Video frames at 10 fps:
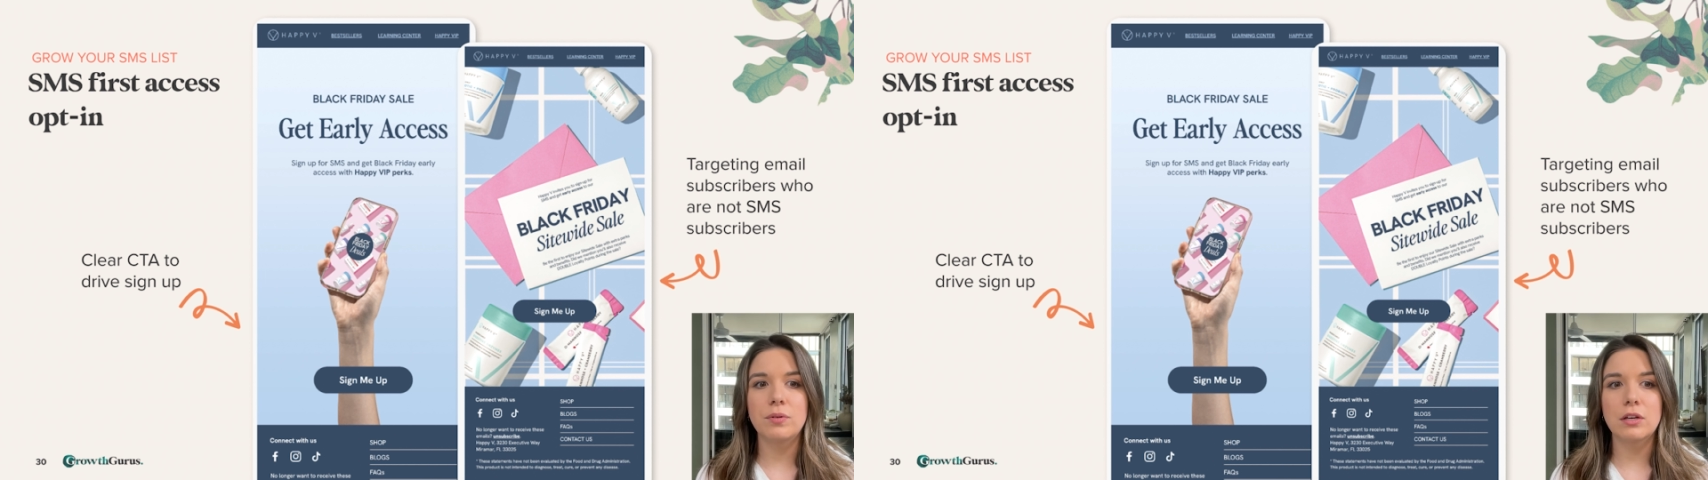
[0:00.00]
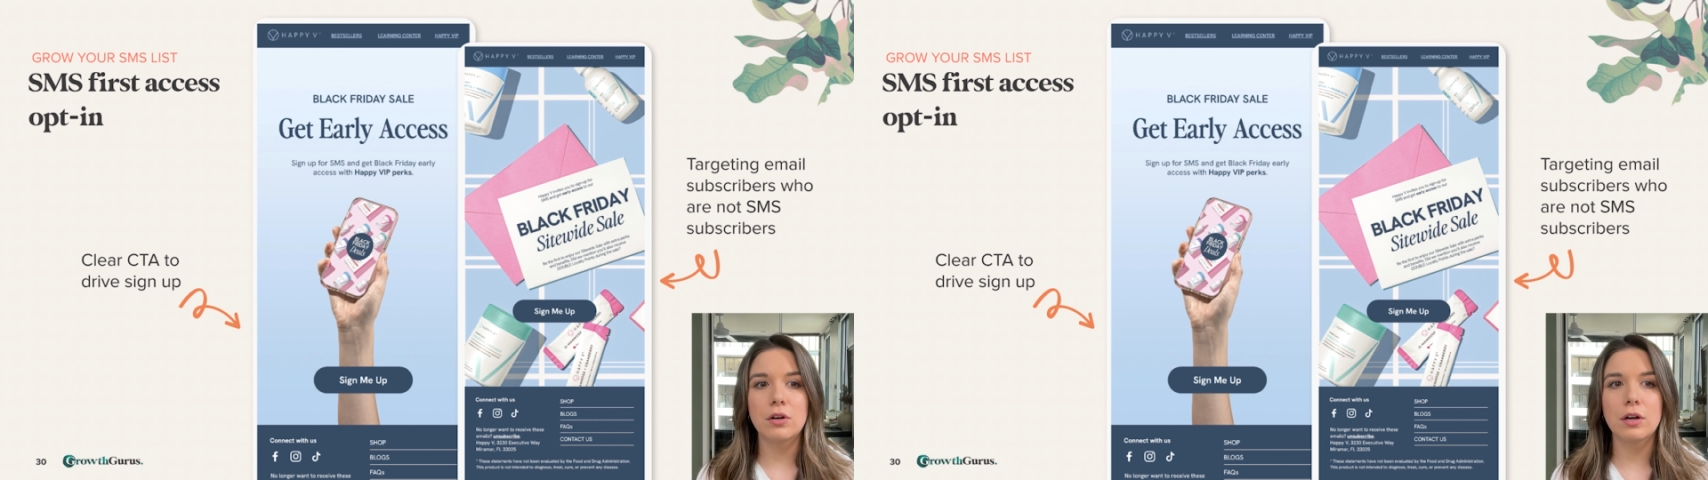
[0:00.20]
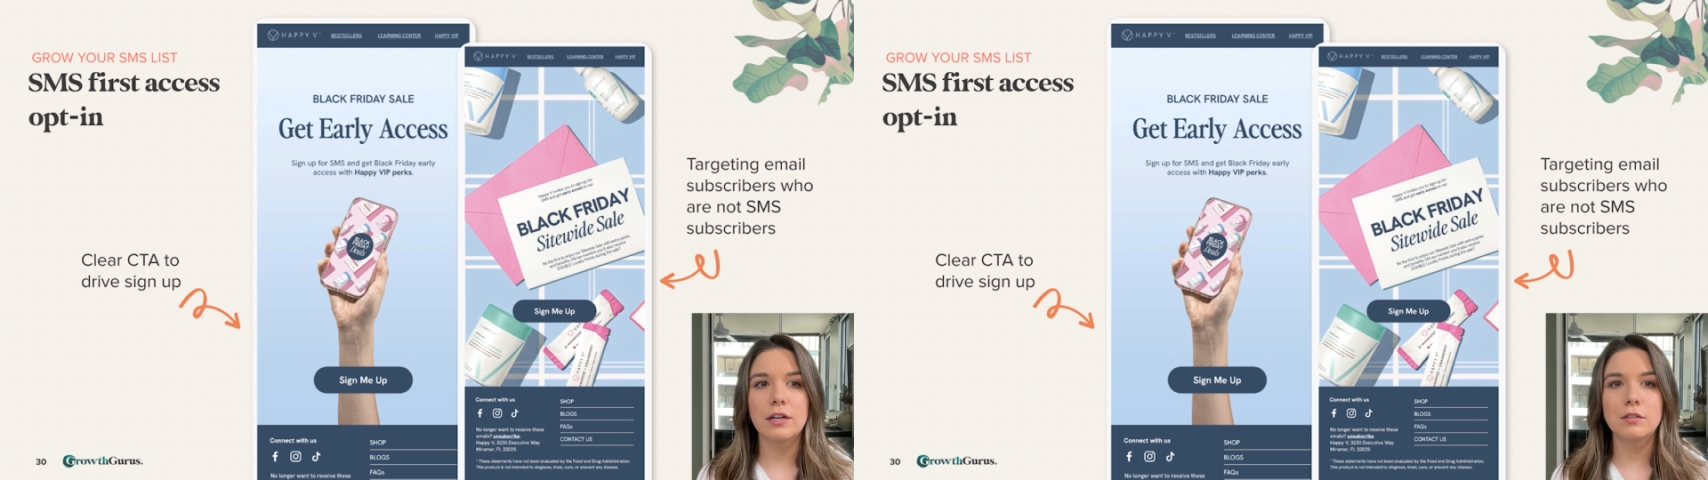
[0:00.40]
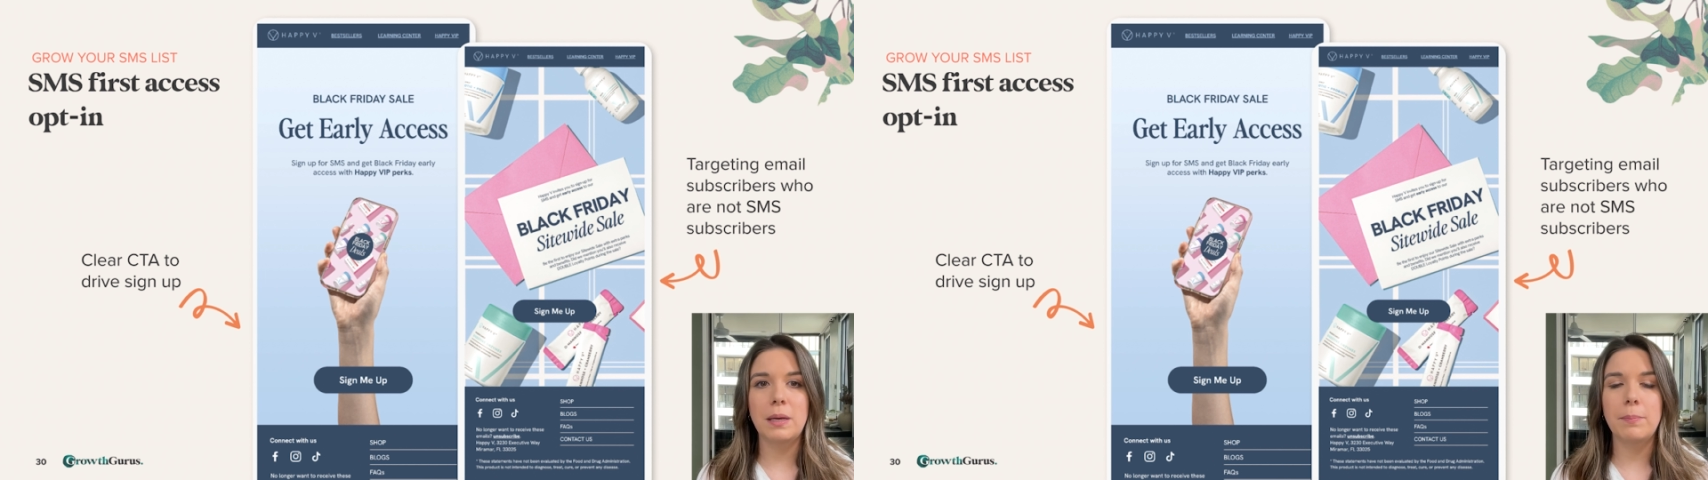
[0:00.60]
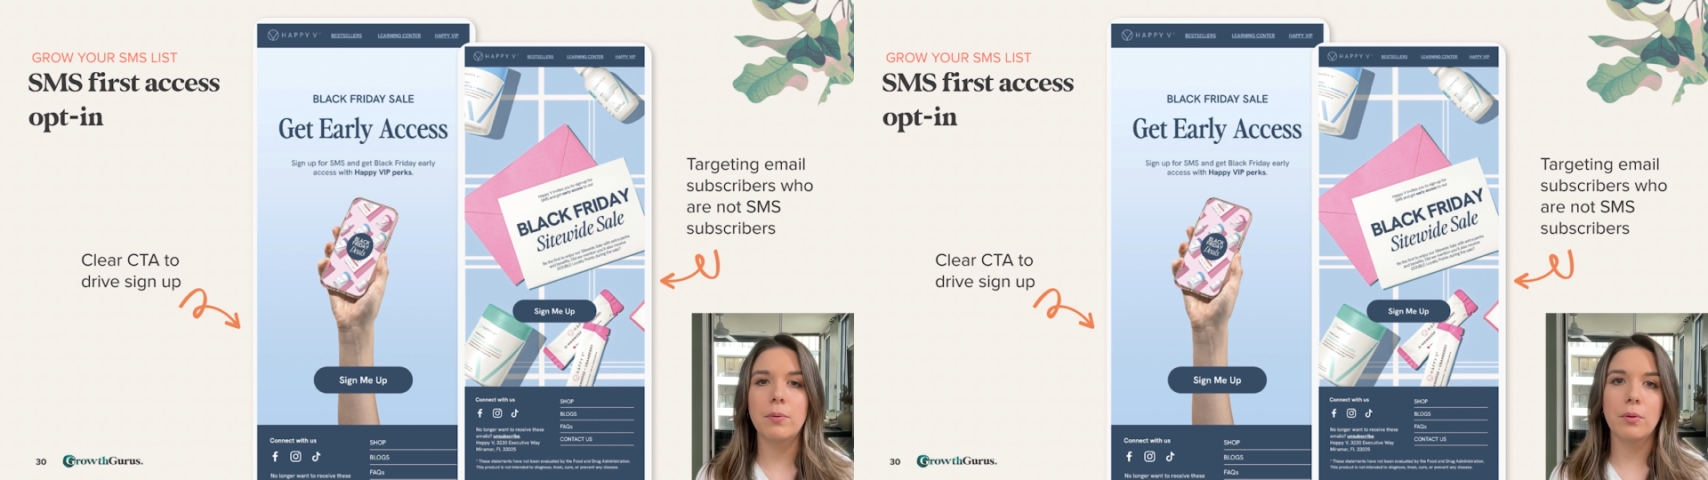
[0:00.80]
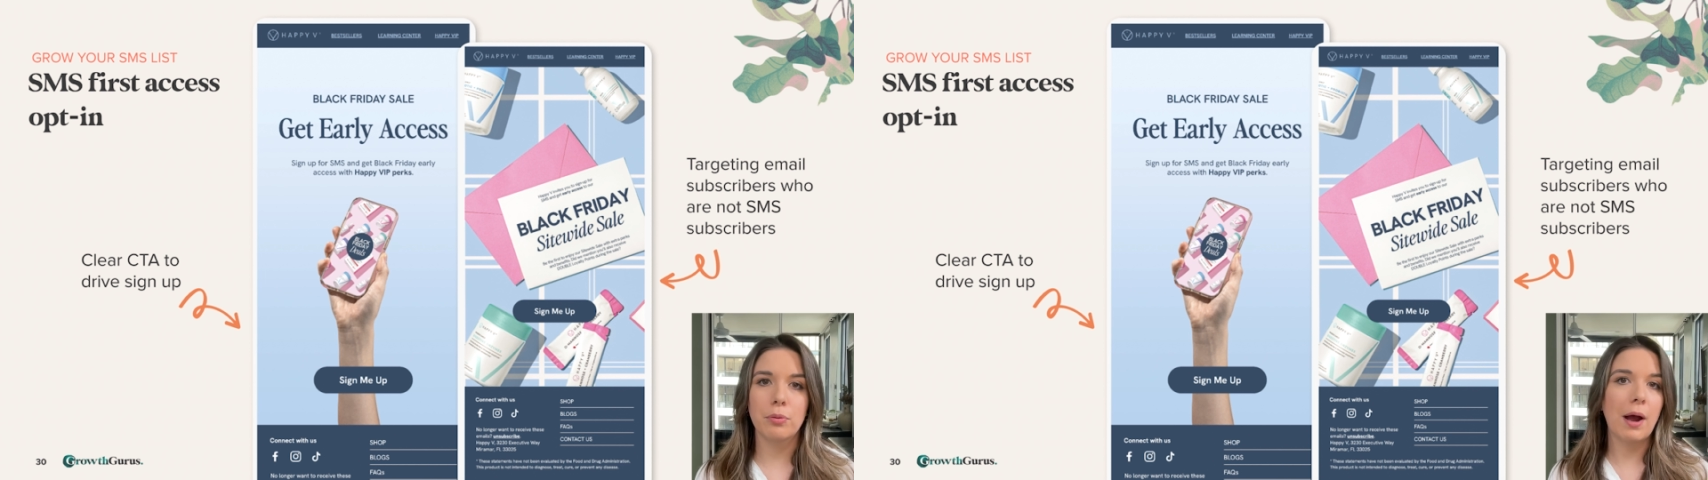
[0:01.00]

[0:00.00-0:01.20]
to encourage people